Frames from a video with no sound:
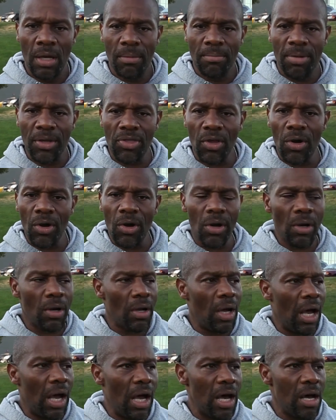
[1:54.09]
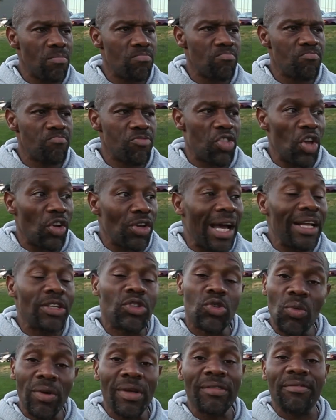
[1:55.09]
but they're, um, they're not
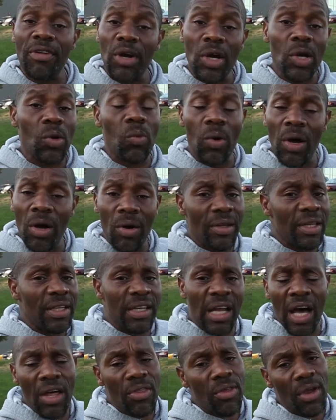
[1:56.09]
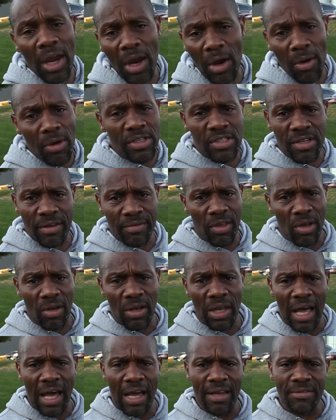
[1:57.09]
doing very well in other areas of their
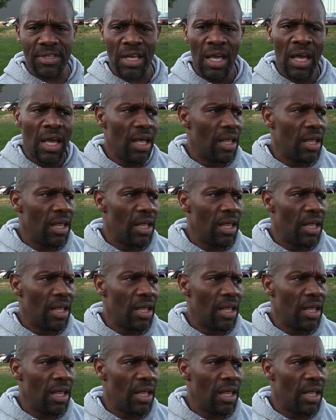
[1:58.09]
lives.